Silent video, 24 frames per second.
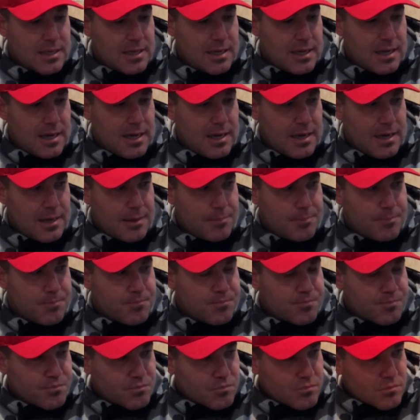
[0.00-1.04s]
um,
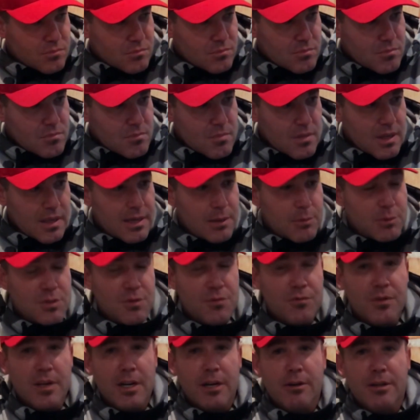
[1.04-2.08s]
it was
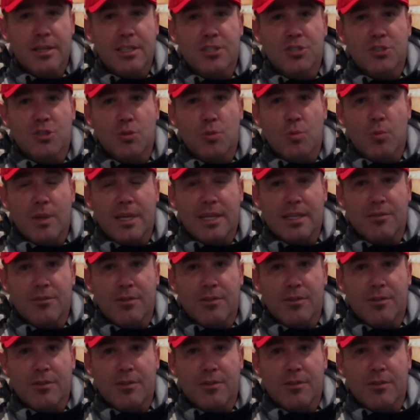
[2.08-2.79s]
very sweet,